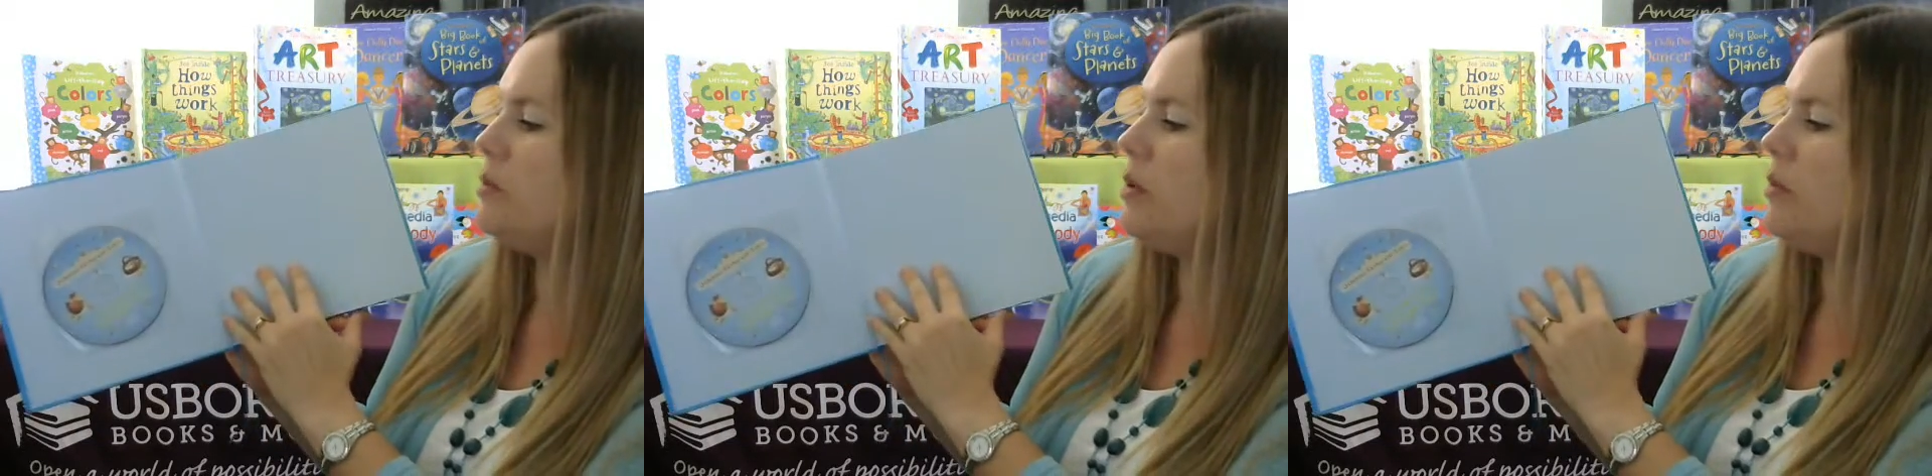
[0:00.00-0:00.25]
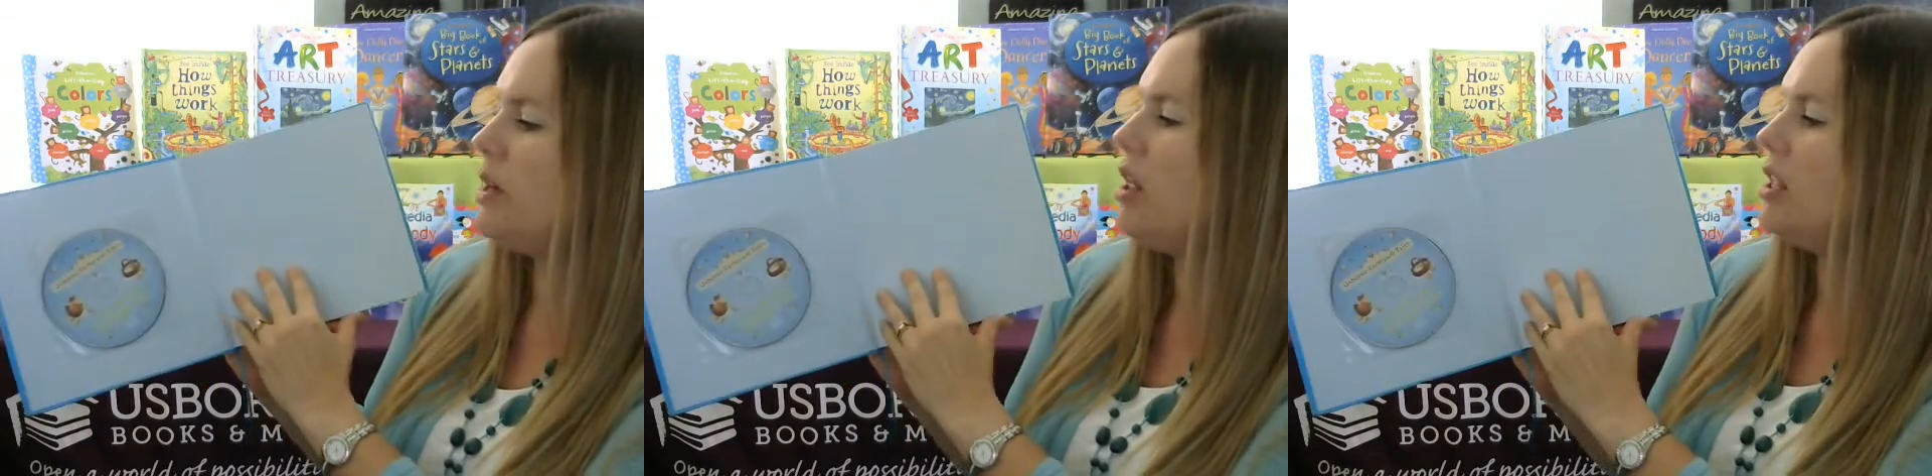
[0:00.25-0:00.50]
is
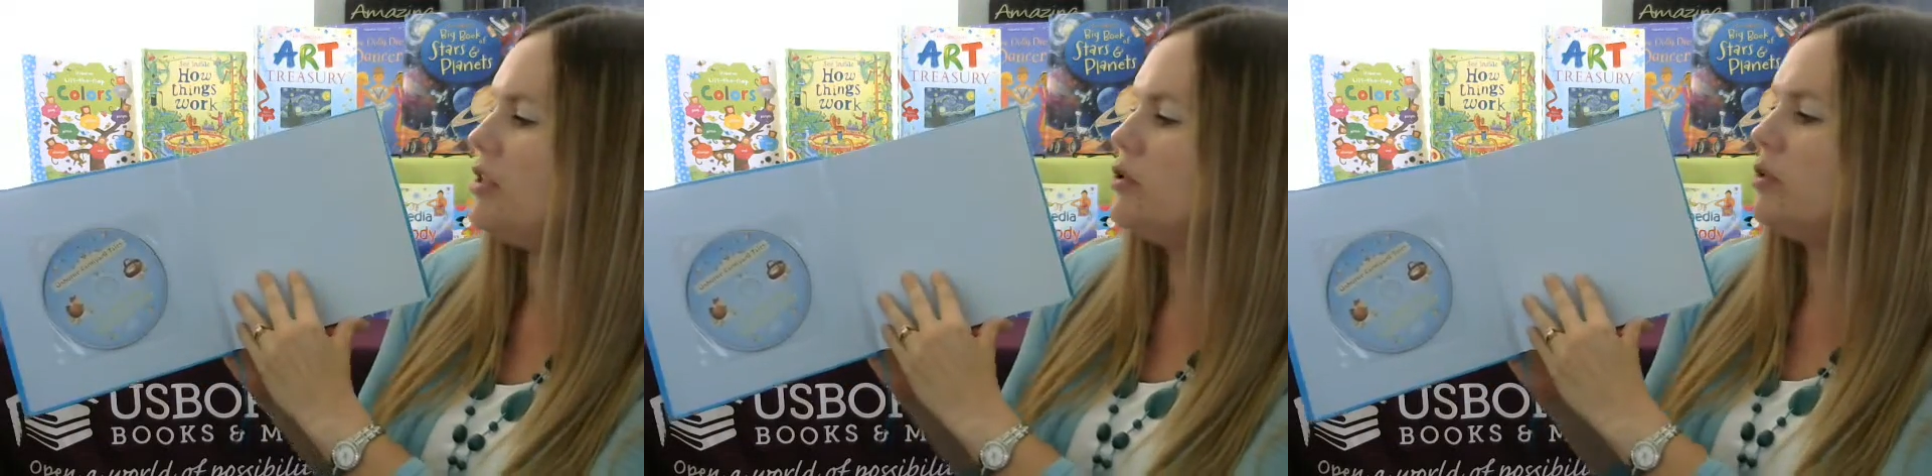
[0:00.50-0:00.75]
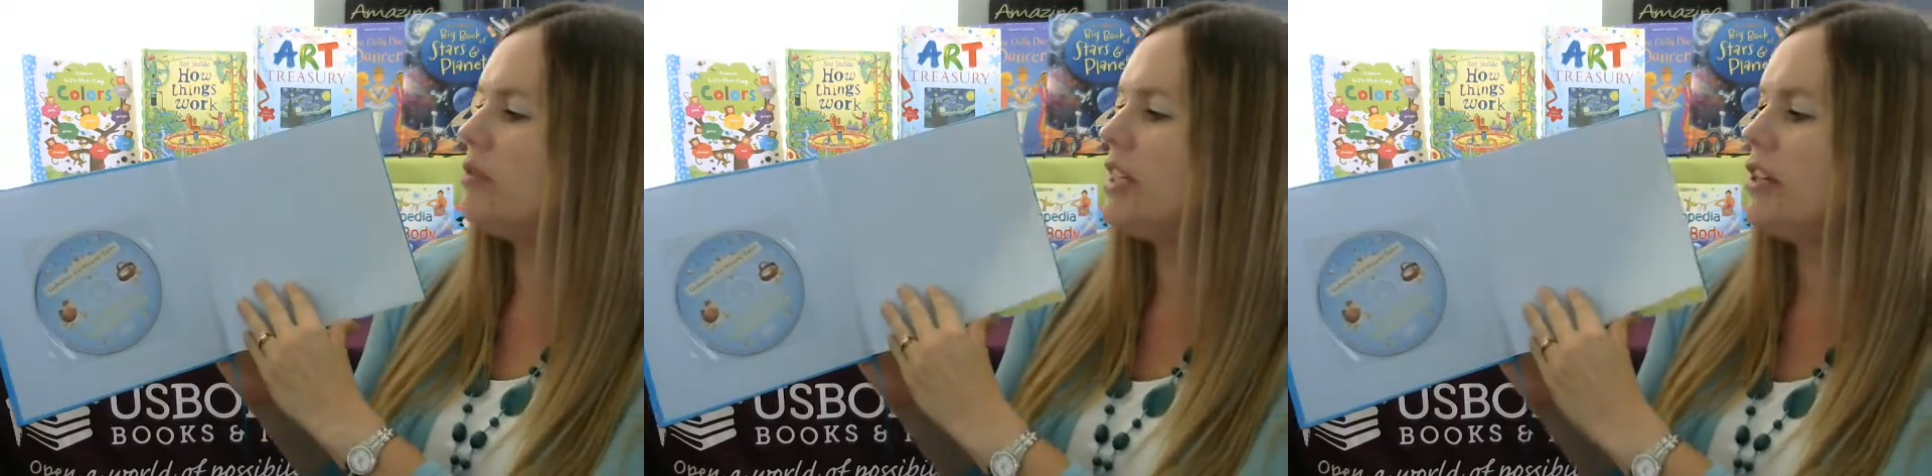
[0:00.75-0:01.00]
what we call a
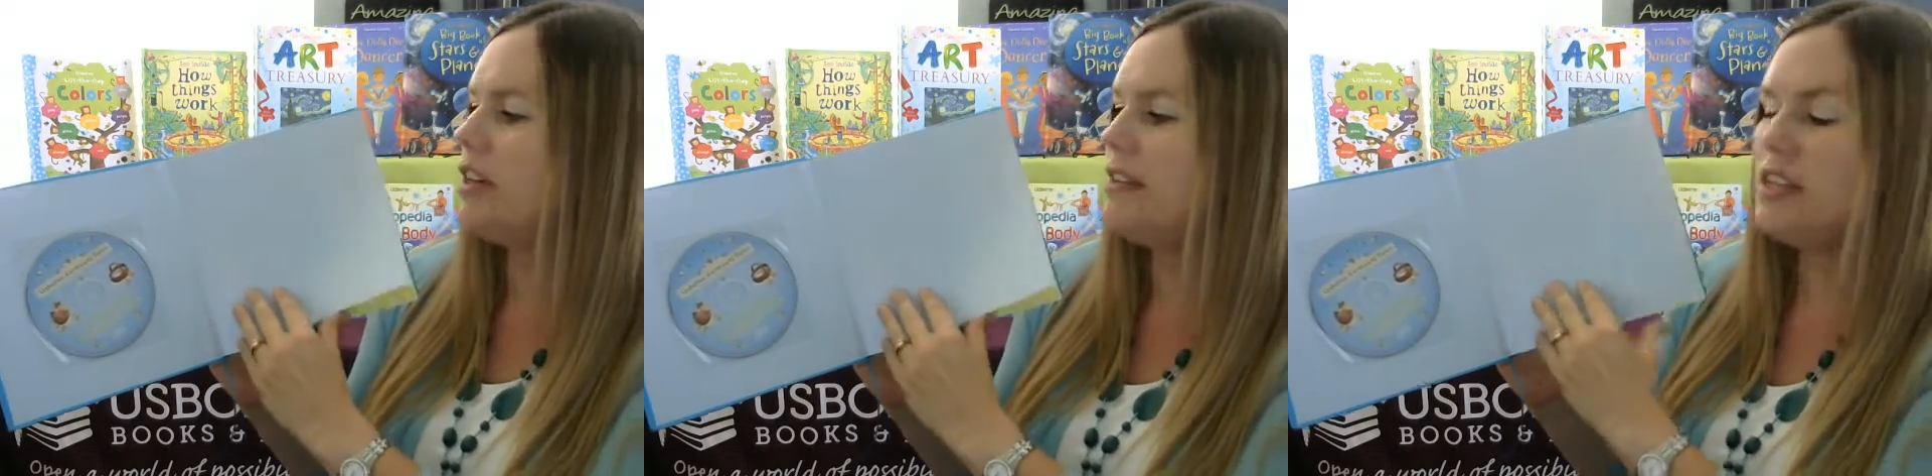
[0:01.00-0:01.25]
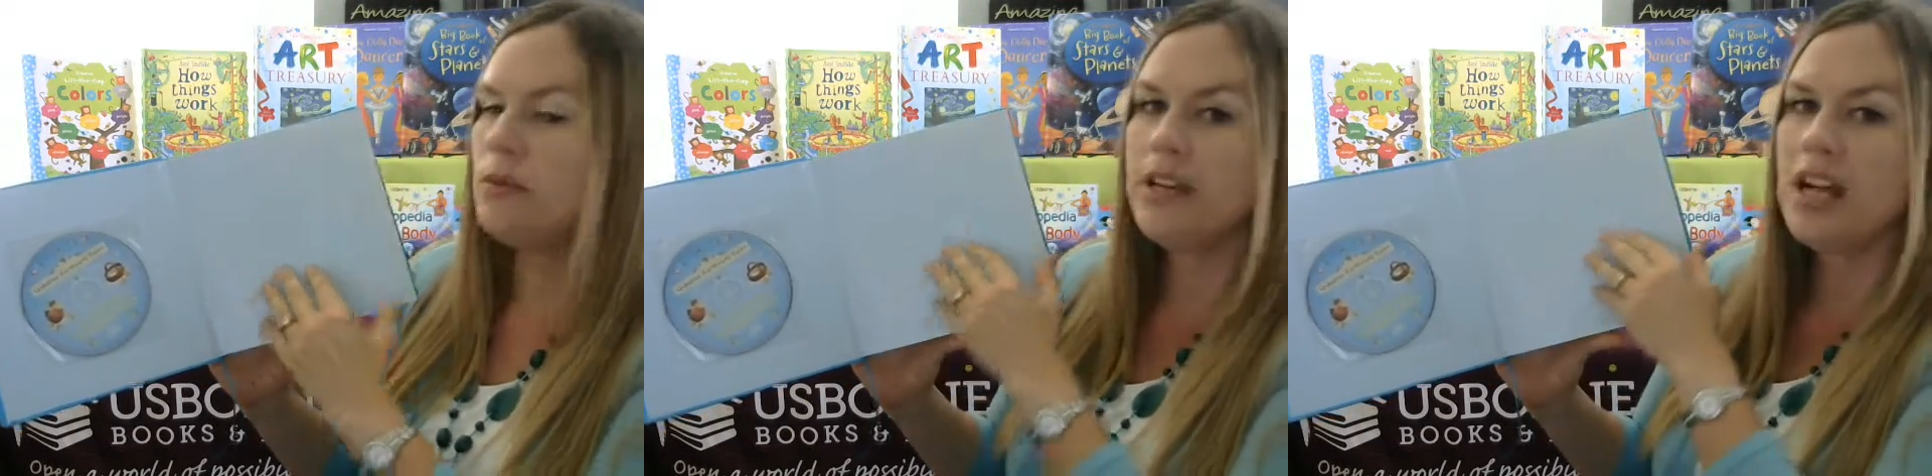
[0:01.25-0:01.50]
dual reader, and this one